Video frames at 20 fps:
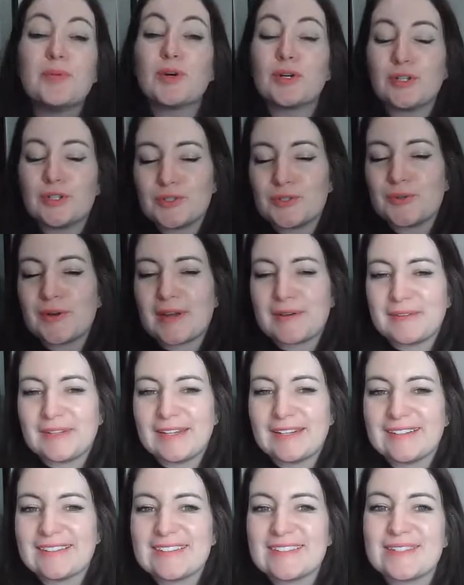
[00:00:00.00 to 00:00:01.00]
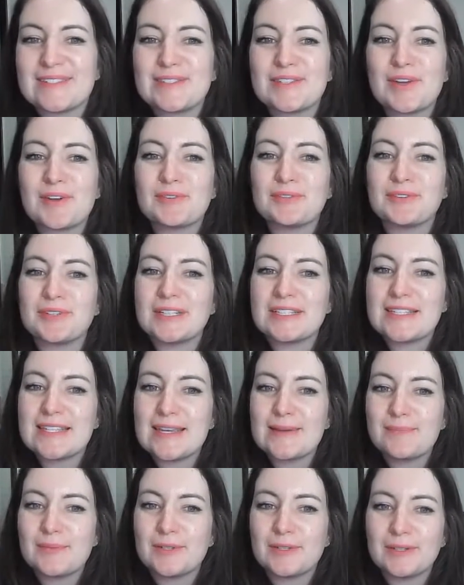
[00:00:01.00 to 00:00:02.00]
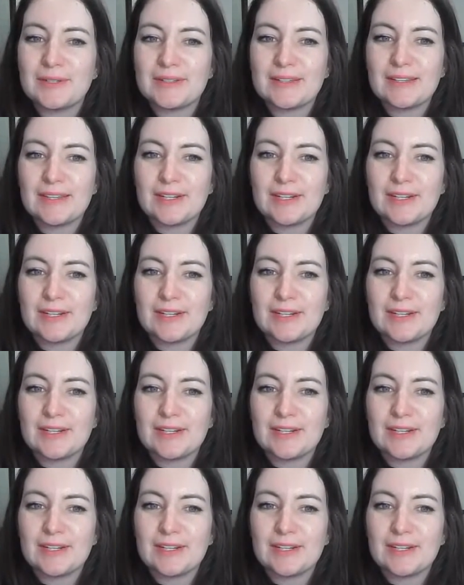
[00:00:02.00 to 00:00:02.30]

borders around here. So for example,